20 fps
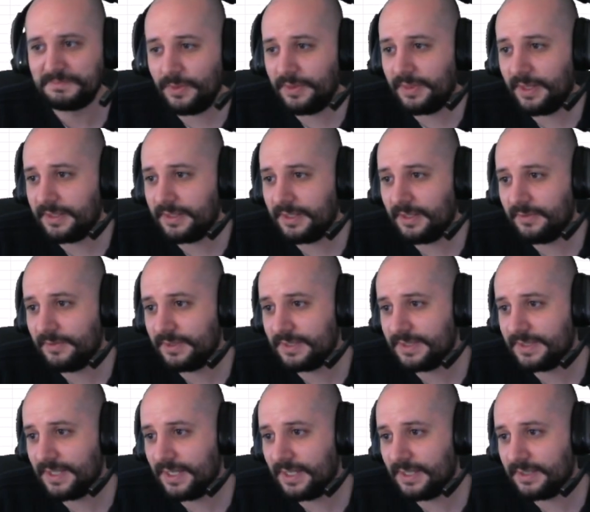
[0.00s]
That having
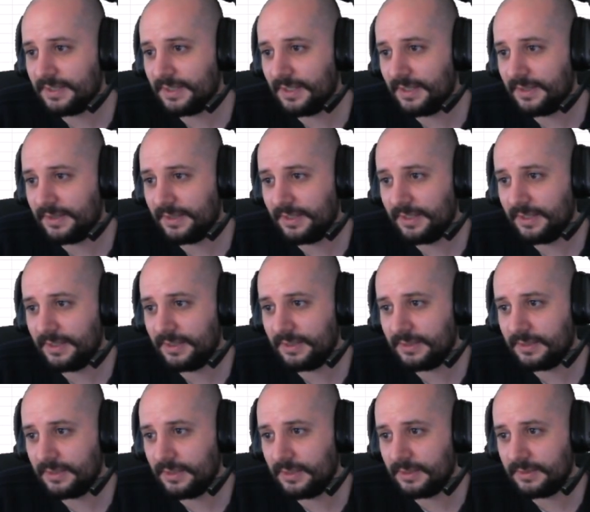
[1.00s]
said, I
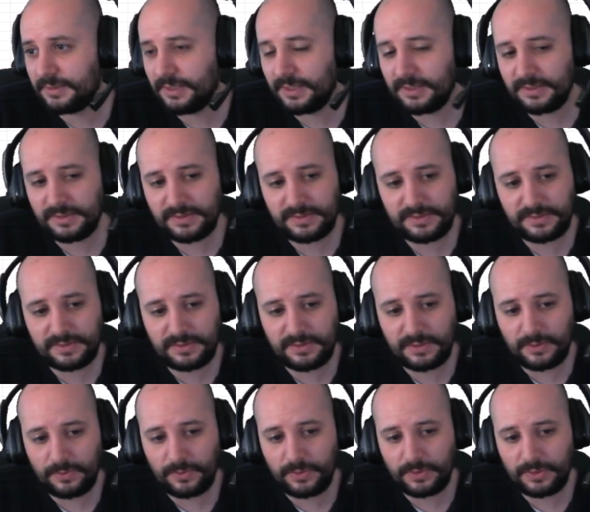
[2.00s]
think that is
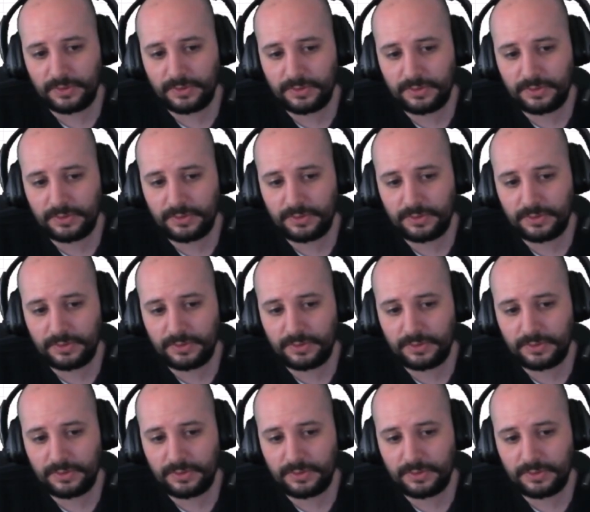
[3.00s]
our